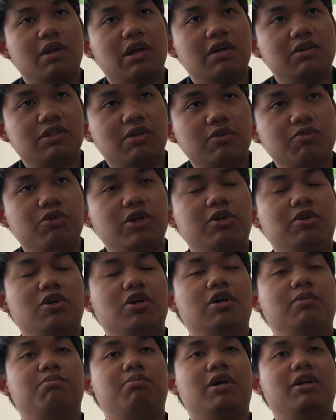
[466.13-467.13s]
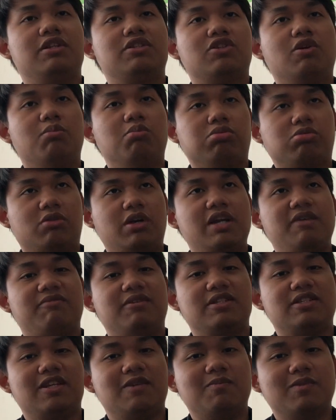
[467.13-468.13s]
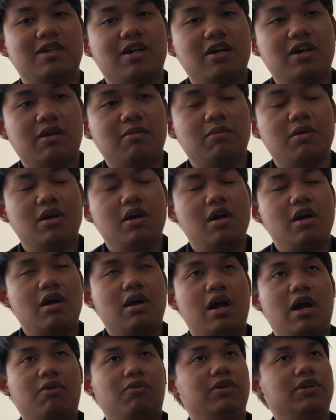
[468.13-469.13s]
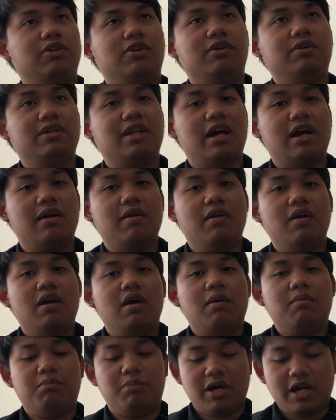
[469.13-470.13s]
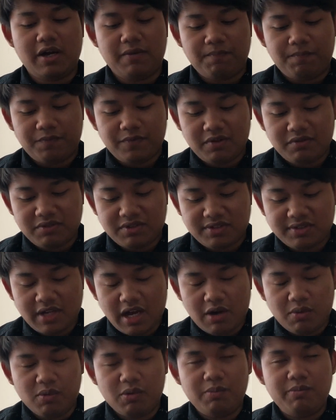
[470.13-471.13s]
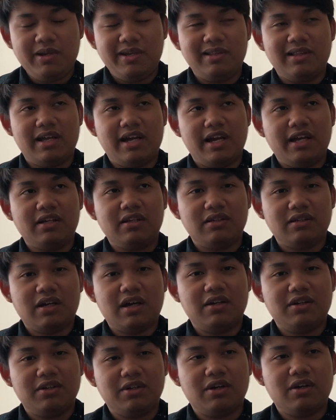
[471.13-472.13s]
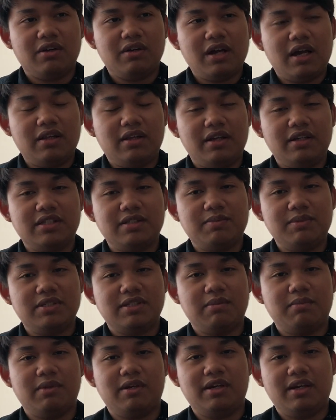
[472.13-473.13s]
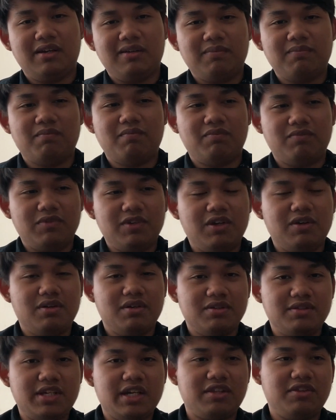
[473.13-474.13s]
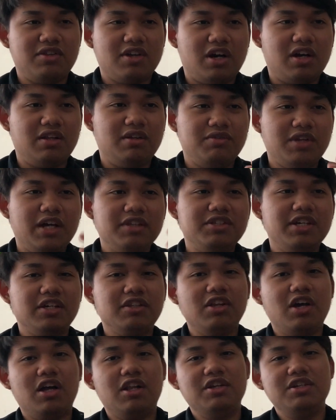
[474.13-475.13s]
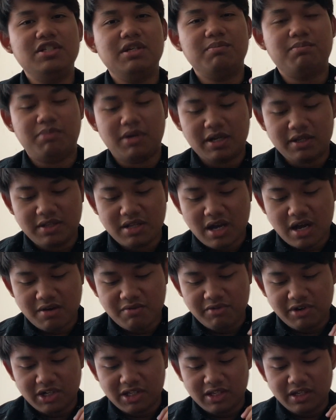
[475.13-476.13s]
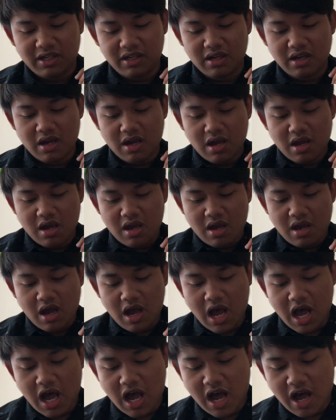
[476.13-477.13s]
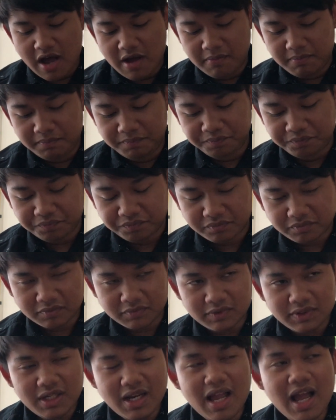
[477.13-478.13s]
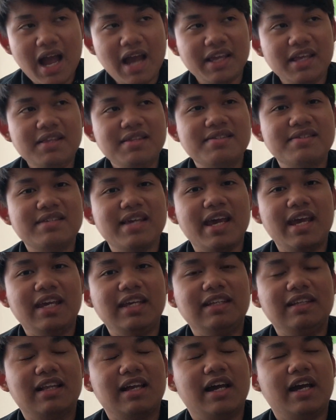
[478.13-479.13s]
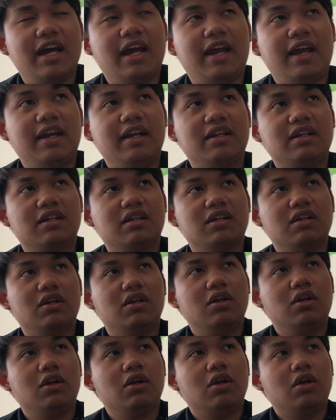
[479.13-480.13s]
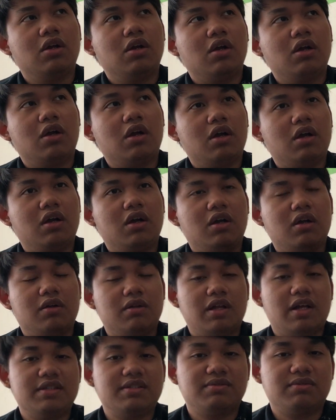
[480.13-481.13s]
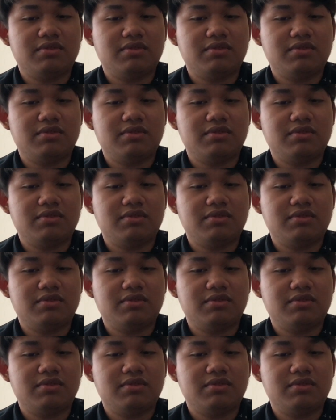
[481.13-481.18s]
so pretty good, but it's so brave at the same time. I want to know that. But I will be like, I don't know, I like to be some like, you know, technology, not technology, but not really. Um, I can say like, oh, that's